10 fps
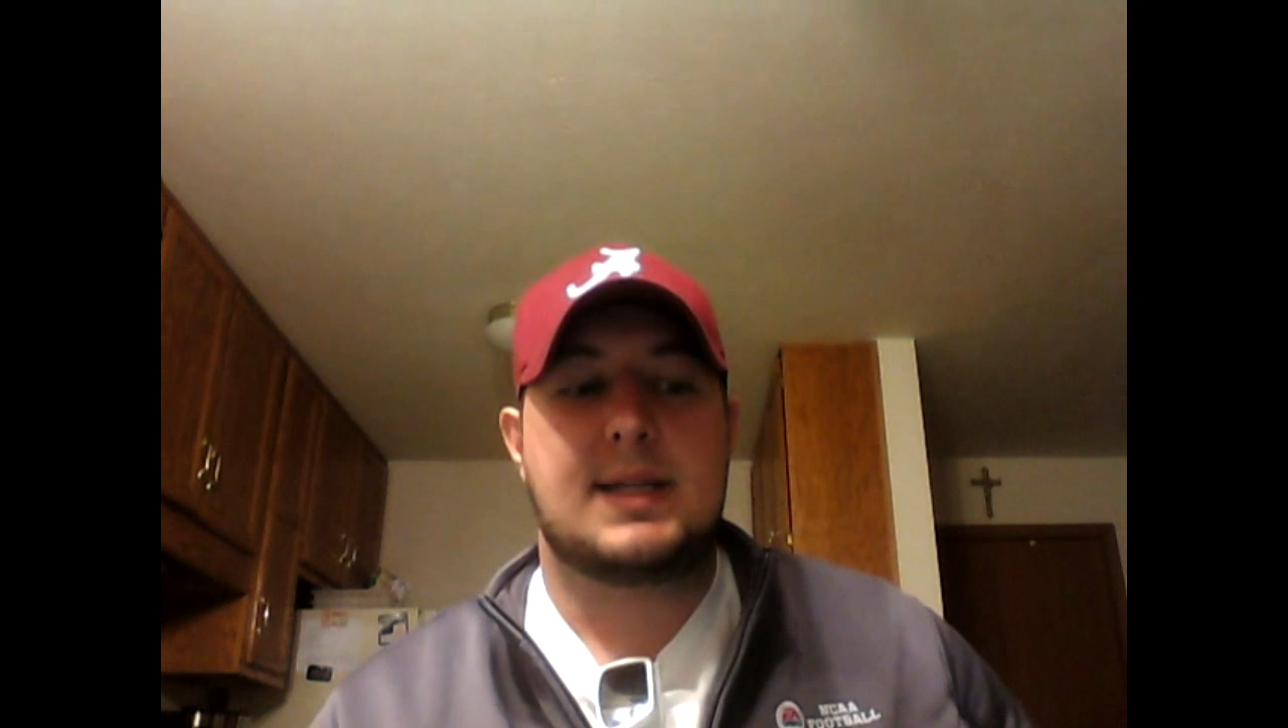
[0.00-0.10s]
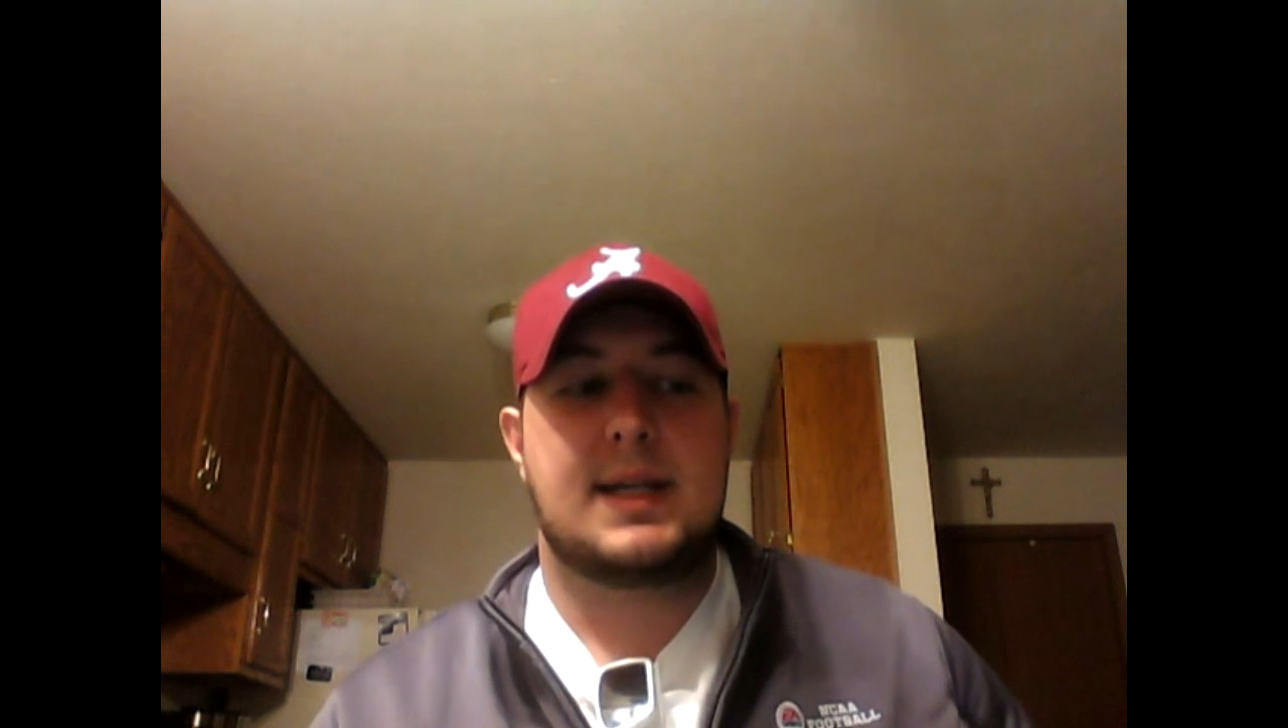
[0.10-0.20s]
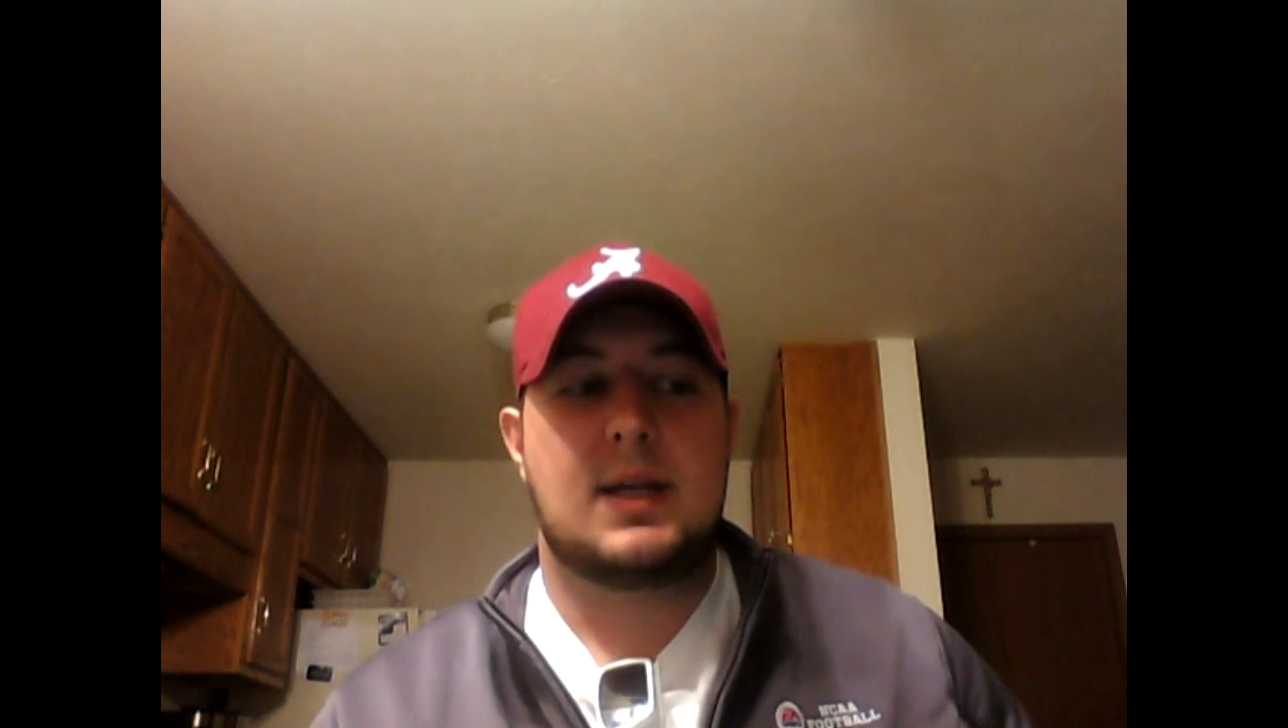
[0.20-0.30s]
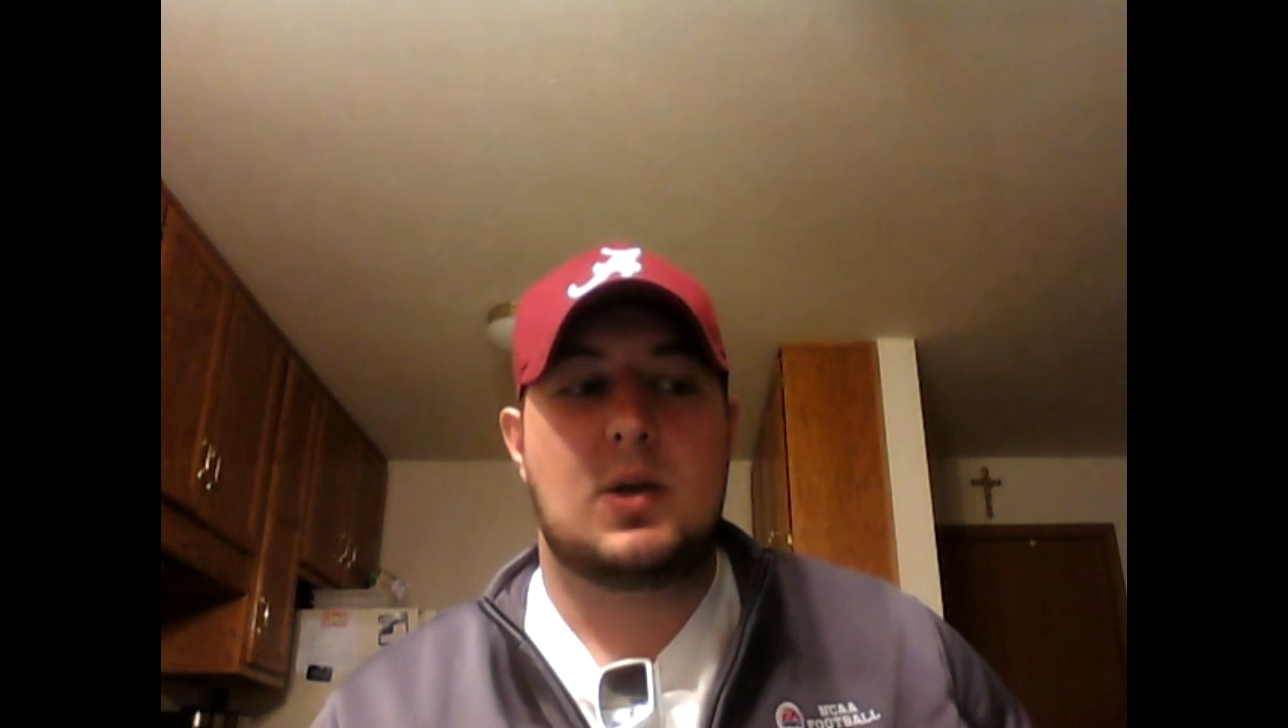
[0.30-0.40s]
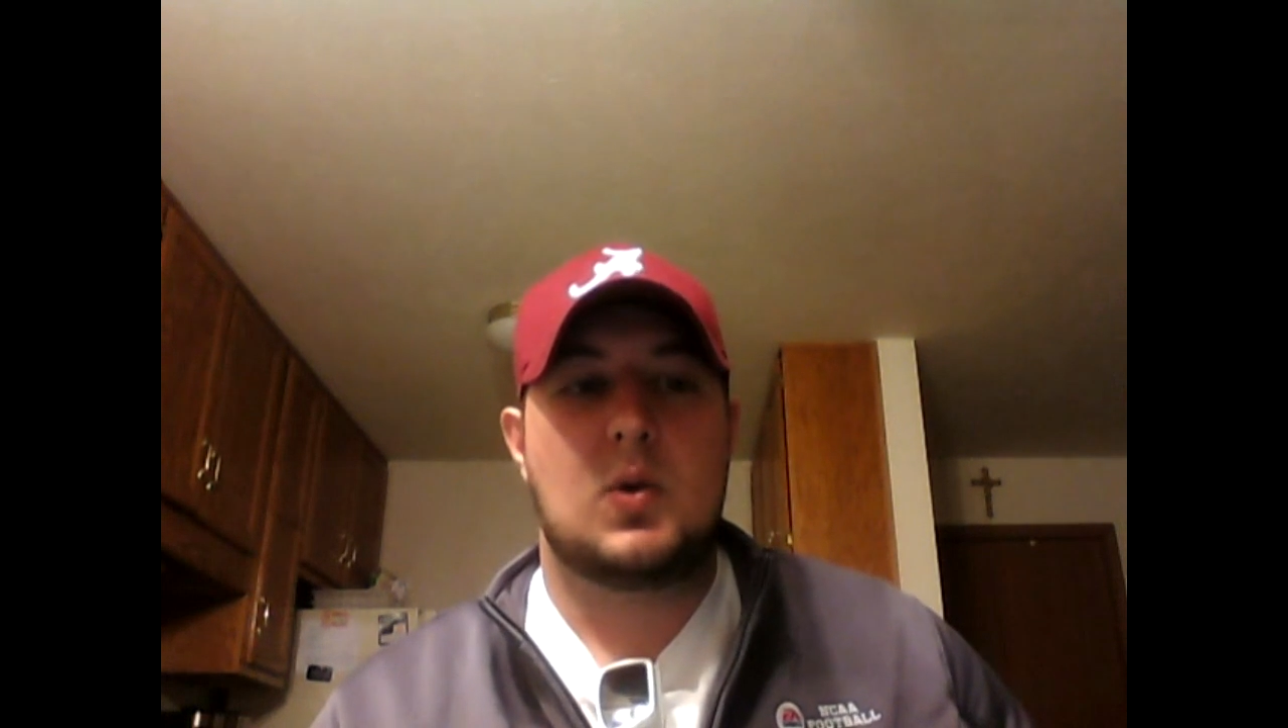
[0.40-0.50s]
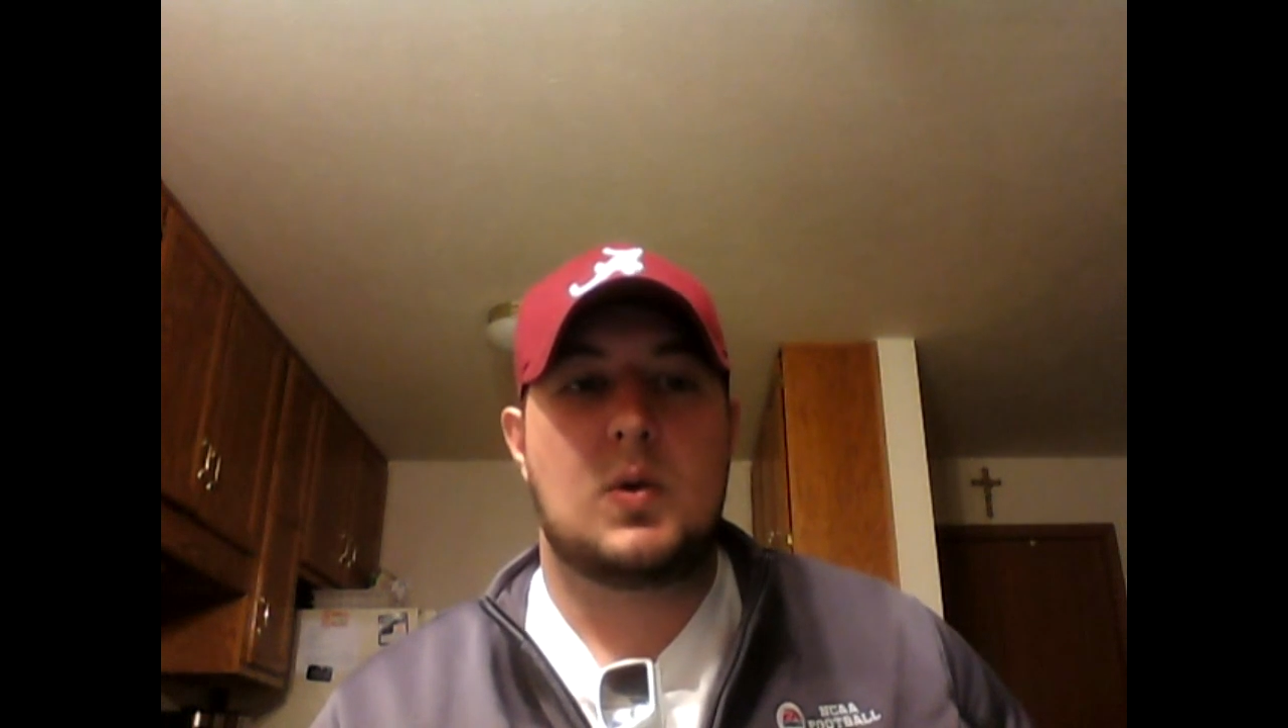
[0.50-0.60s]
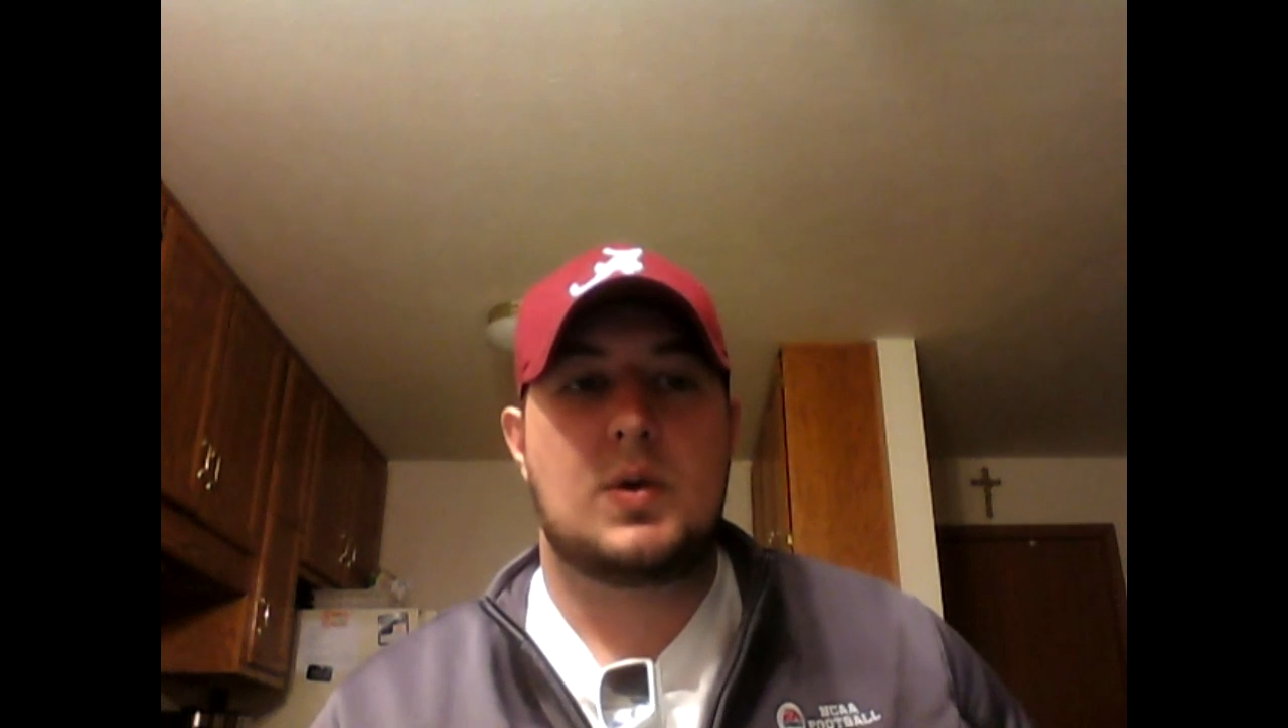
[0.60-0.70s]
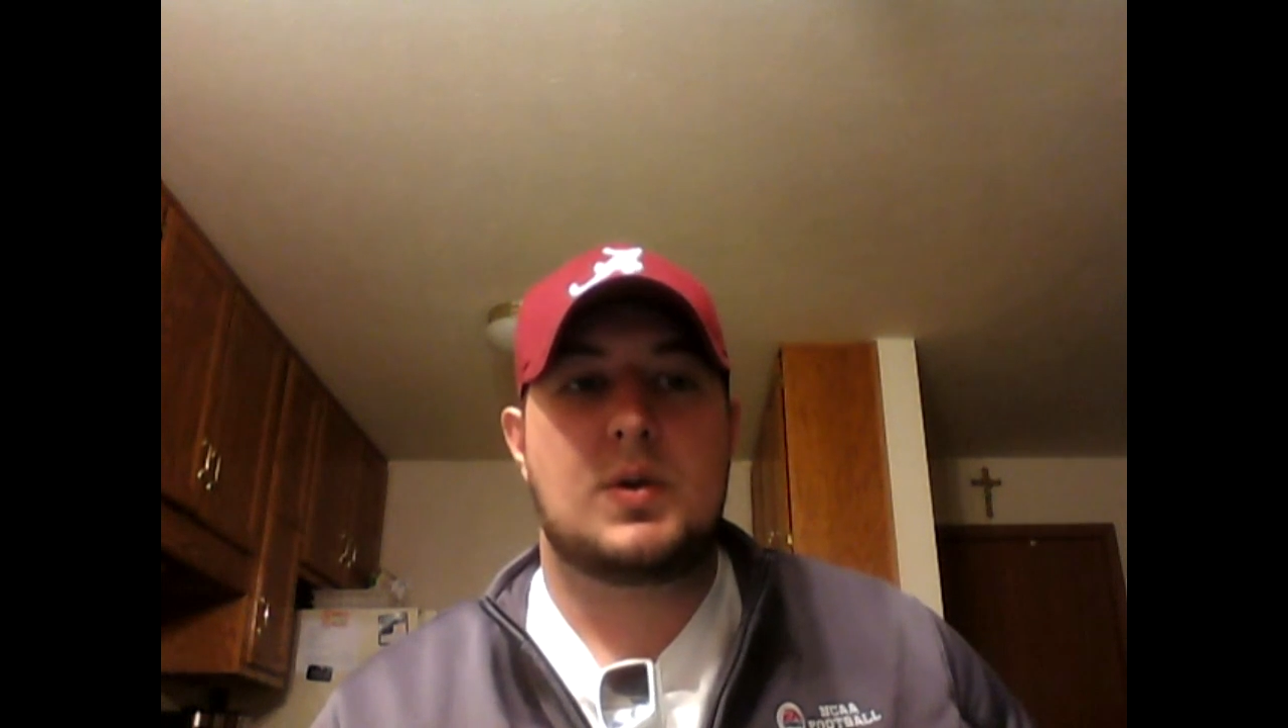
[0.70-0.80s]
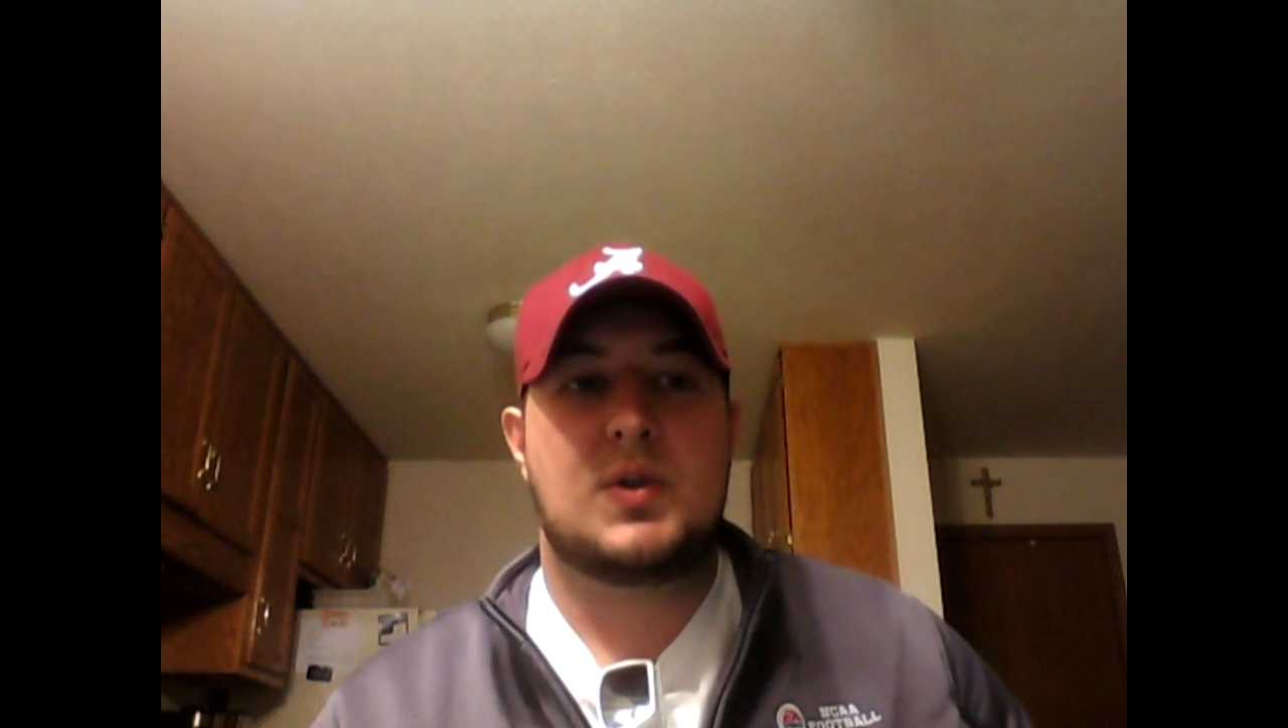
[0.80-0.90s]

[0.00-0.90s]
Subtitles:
to